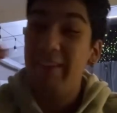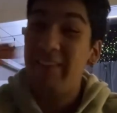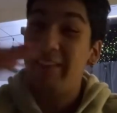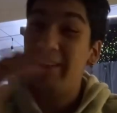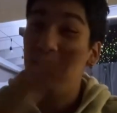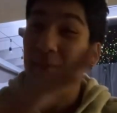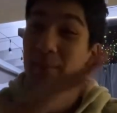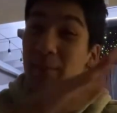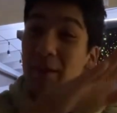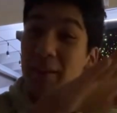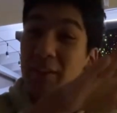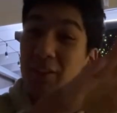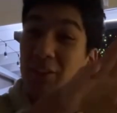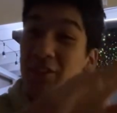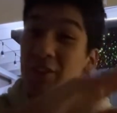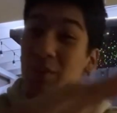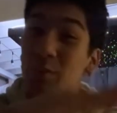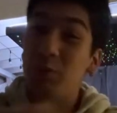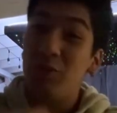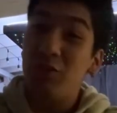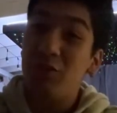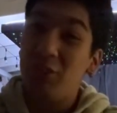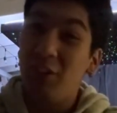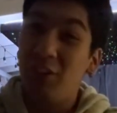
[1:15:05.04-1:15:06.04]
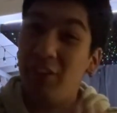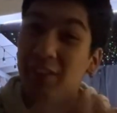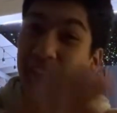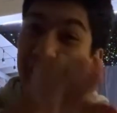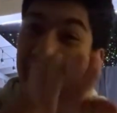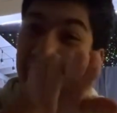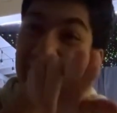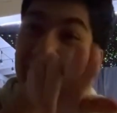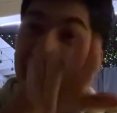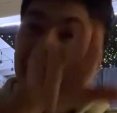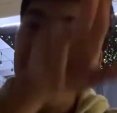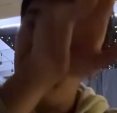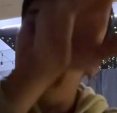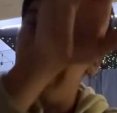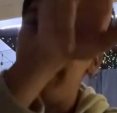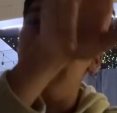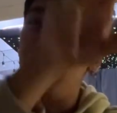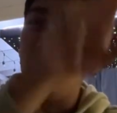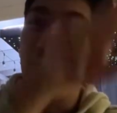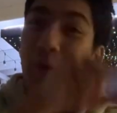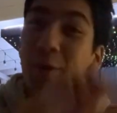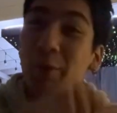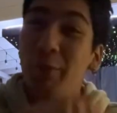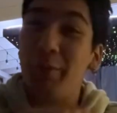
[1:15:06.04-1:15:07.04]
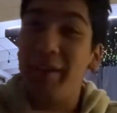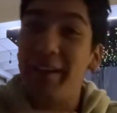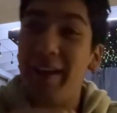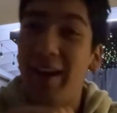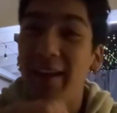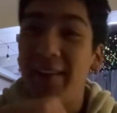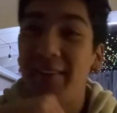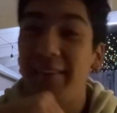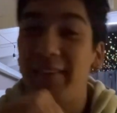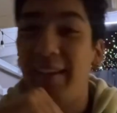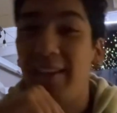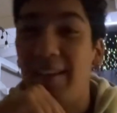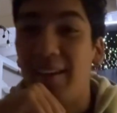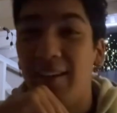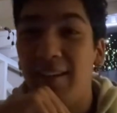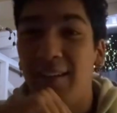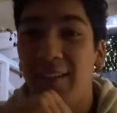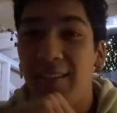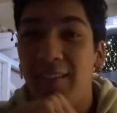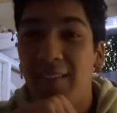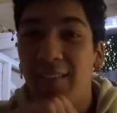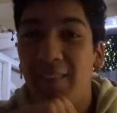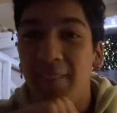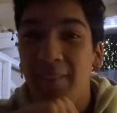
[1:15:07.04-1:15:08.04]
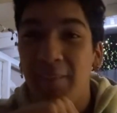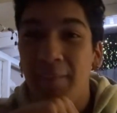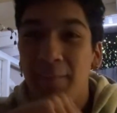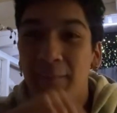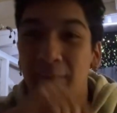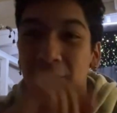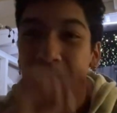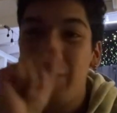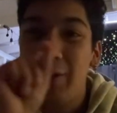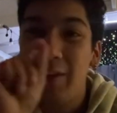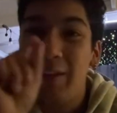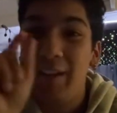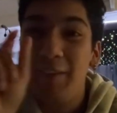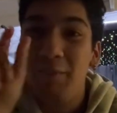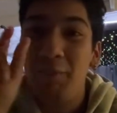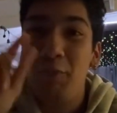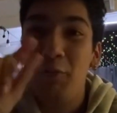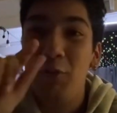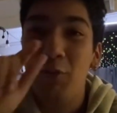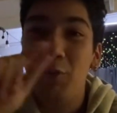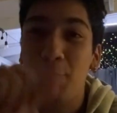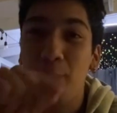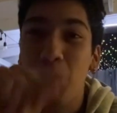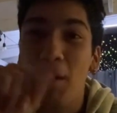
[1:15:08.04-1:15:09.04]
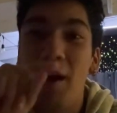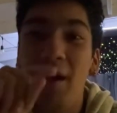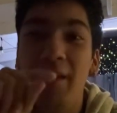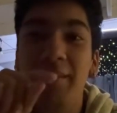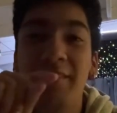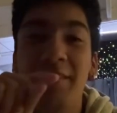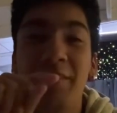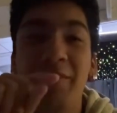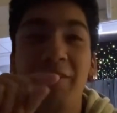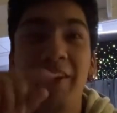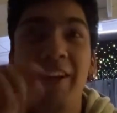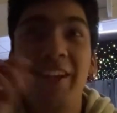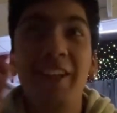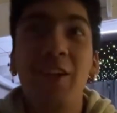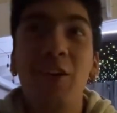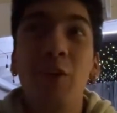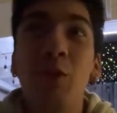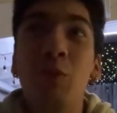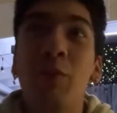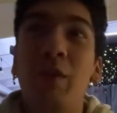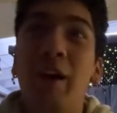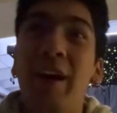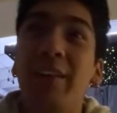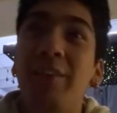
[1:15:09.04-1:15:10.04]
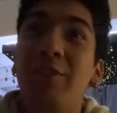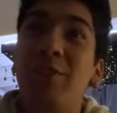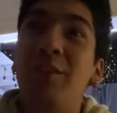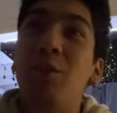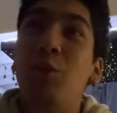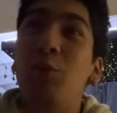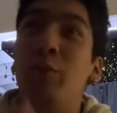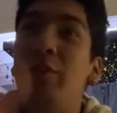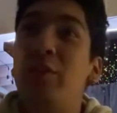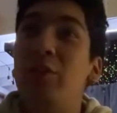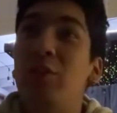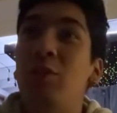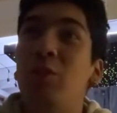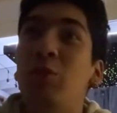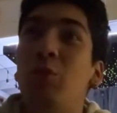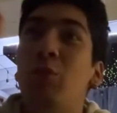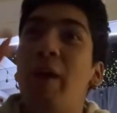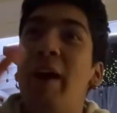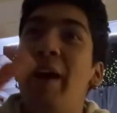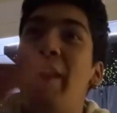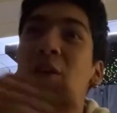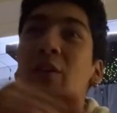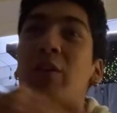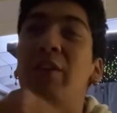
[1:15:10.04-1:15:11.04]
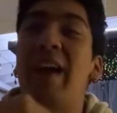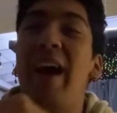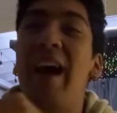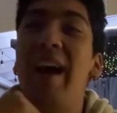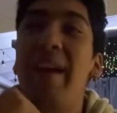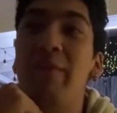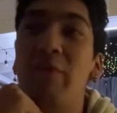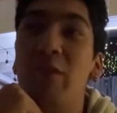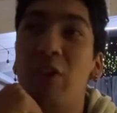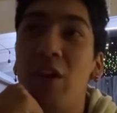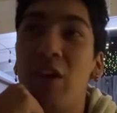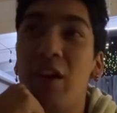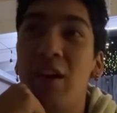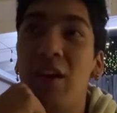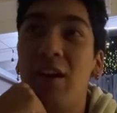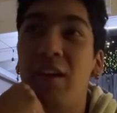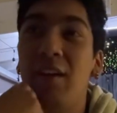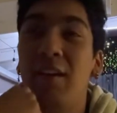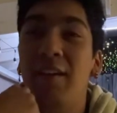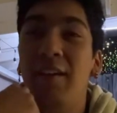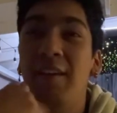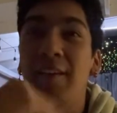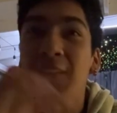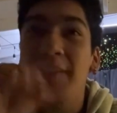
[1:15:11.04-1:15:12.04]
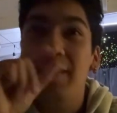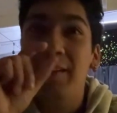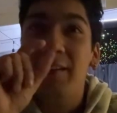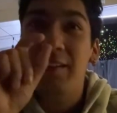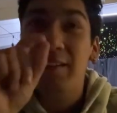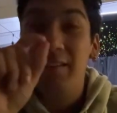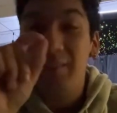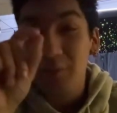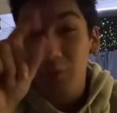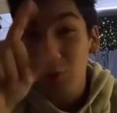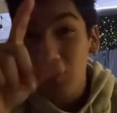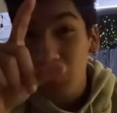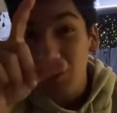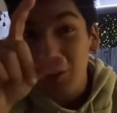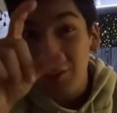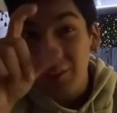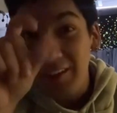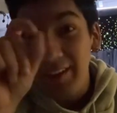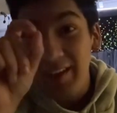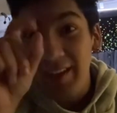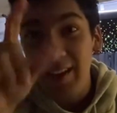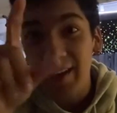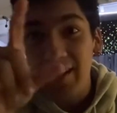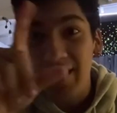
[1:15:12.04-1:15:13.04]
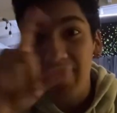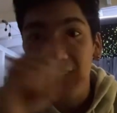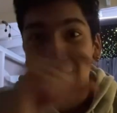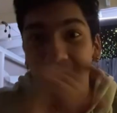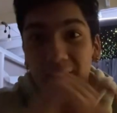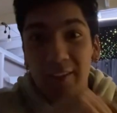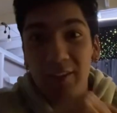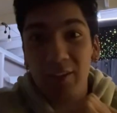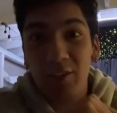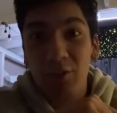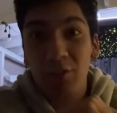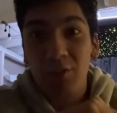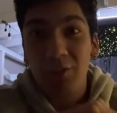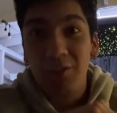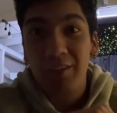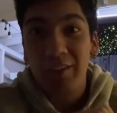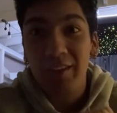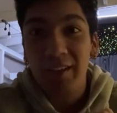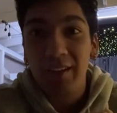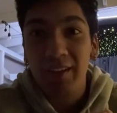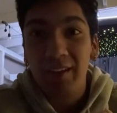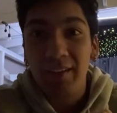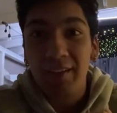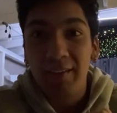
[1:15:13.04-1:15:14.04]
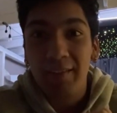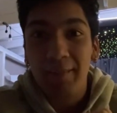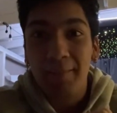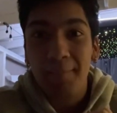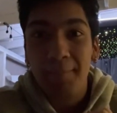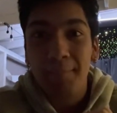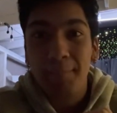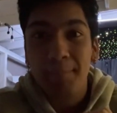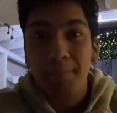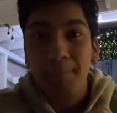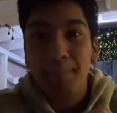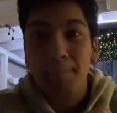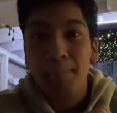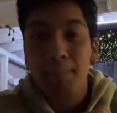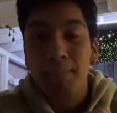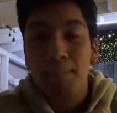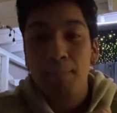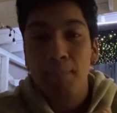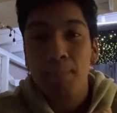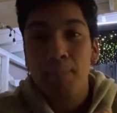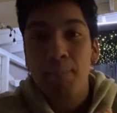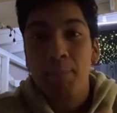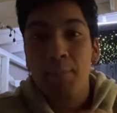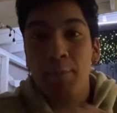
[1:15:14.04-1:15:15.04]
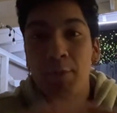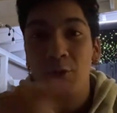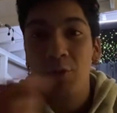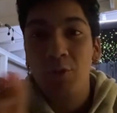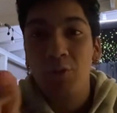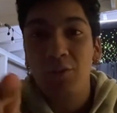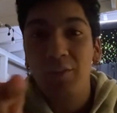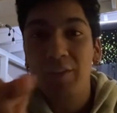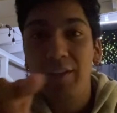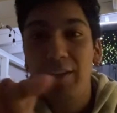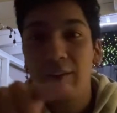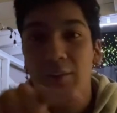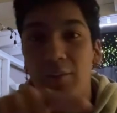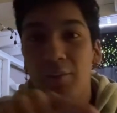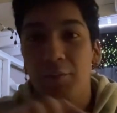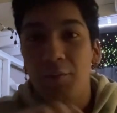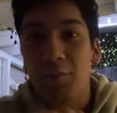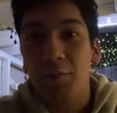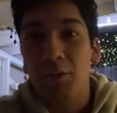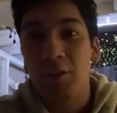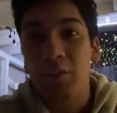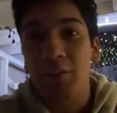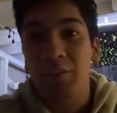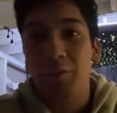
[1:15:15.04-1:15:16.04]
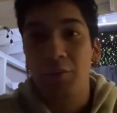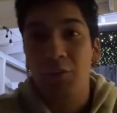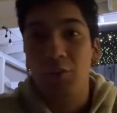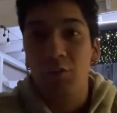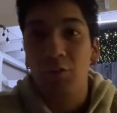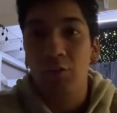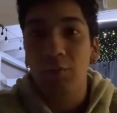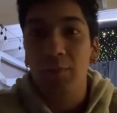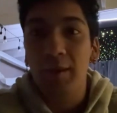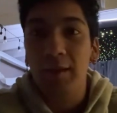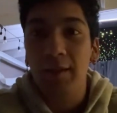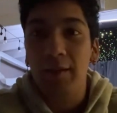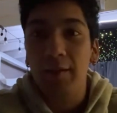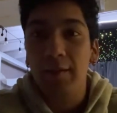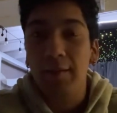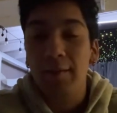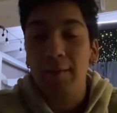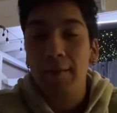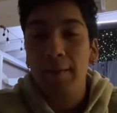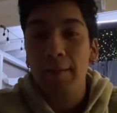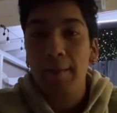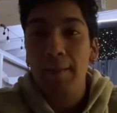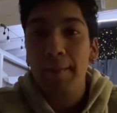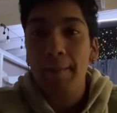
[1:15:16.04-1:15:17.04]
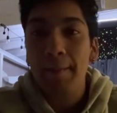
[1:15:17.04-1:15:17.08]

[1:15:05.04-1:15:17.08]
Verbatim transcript: a, a mothership was just leaving when we got there if you pause the video, as soon as we turn right on Ivar, you could see it. You could see it. You could see it on the phone if you zoom in.